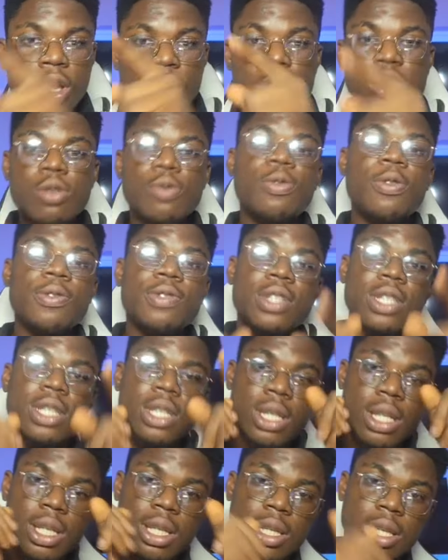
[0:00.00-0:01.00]
250
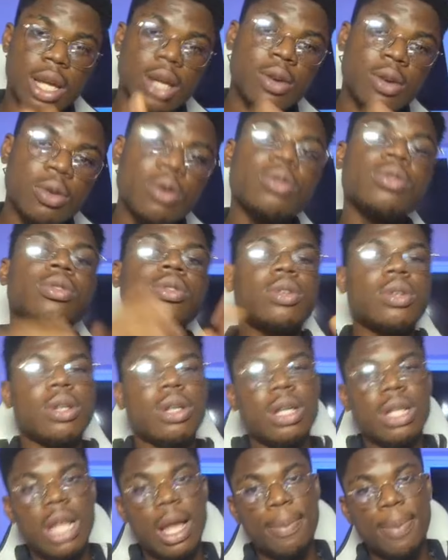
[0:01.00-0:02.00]
now your own.
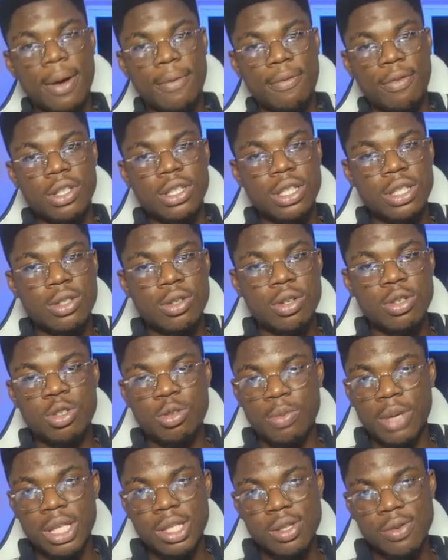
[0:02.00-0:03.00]
Tap hand for Jesus. You
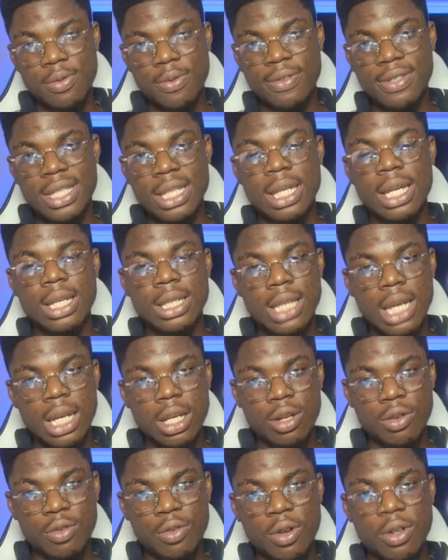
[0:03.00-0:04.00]
made 250k, child
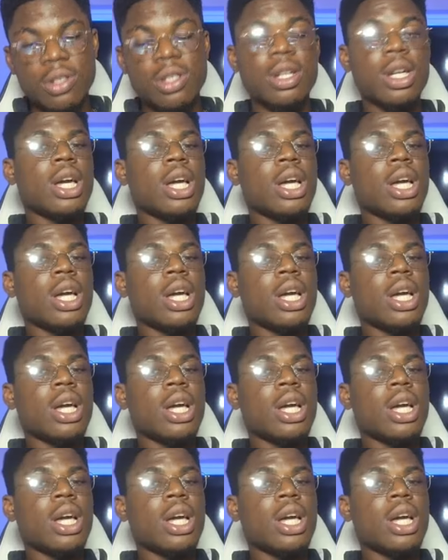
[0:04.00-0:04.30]
of God.